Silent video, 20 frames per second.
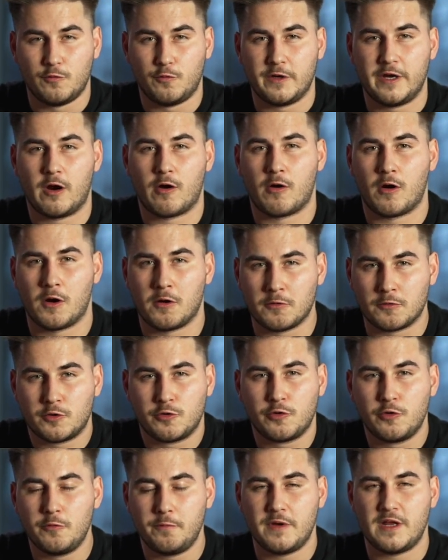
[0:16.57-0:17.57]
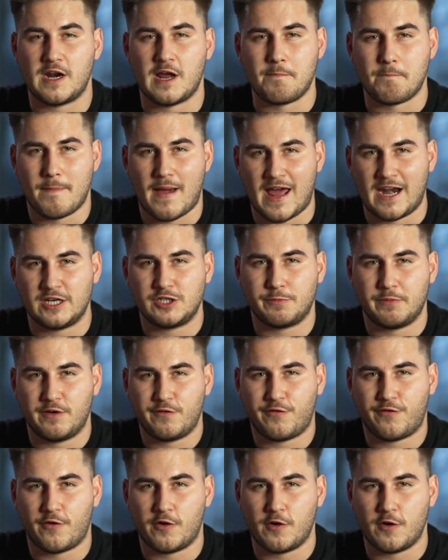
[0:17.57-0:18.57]
We are a recruitment and
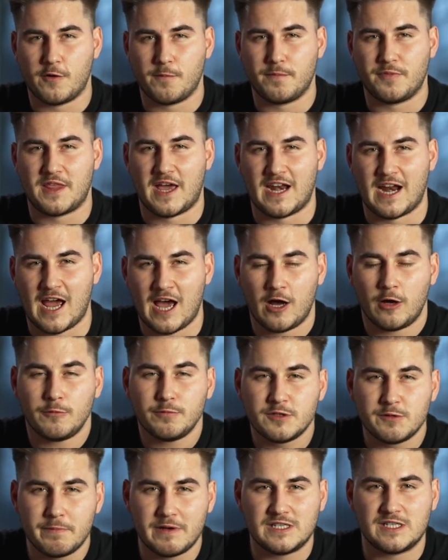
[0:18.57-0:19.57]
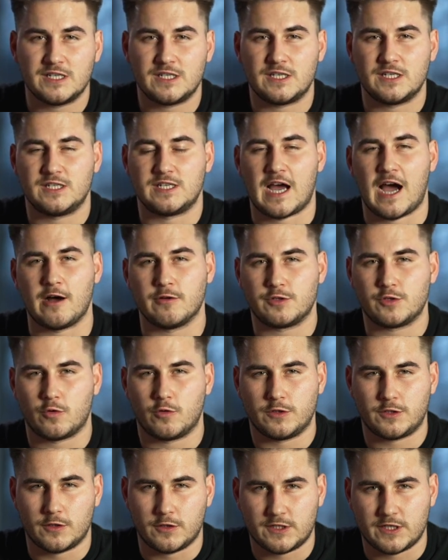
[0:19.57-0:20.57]
management firm that helps businesses
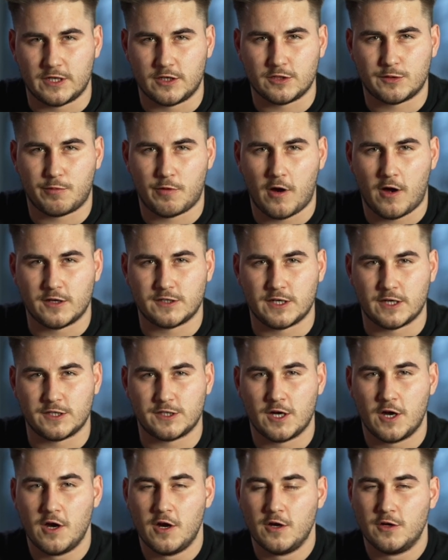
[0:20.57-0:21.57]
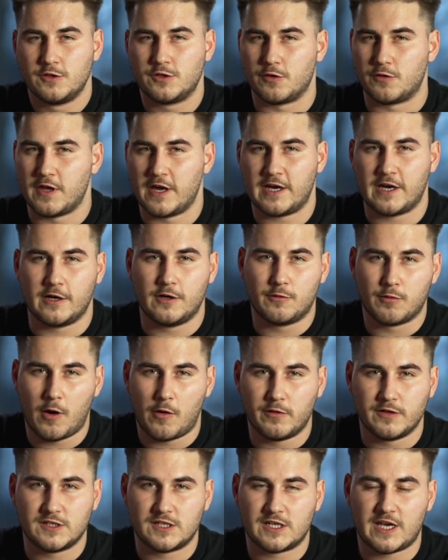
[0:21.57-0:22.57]
outsource their sales process so they could
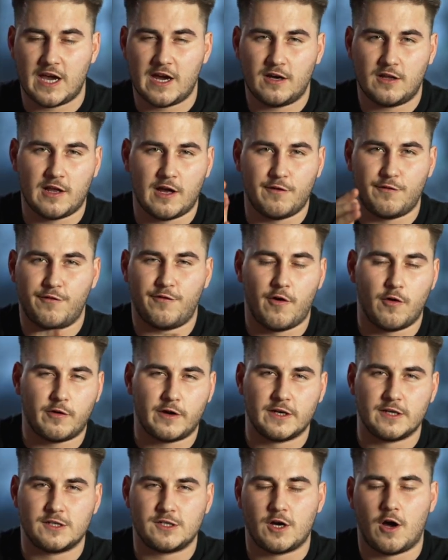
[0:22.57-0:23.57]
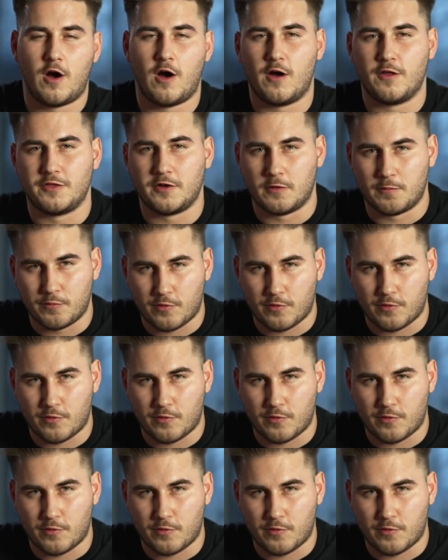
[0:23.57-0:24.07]
grow and scale and focus on their